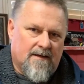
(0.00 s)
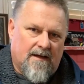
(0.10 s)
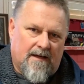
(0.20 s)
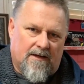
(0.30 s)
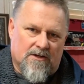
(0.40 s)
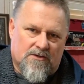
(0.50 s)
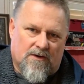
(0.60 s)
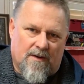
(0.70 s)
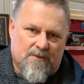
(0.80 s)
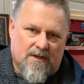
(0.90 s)
in the
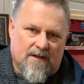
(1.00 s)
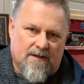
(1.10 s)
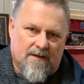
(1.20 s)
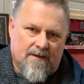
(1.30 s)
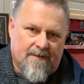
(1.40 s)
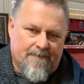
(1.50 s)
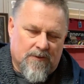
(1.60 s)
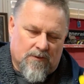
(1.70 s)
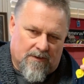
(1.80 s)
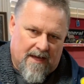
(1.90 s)
description
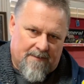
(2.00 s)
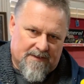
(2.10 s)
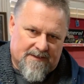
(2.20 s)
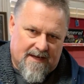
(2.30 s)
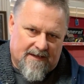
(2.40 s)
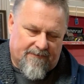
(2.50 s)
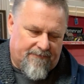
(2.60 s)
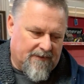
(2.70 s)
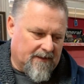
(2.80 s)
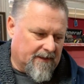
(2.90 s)
to an Amazon
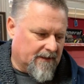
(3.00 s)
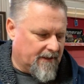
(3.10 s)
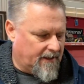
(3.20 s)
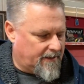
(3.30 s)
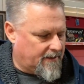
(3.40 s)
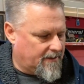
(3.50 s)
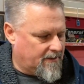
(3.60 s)
affiliate link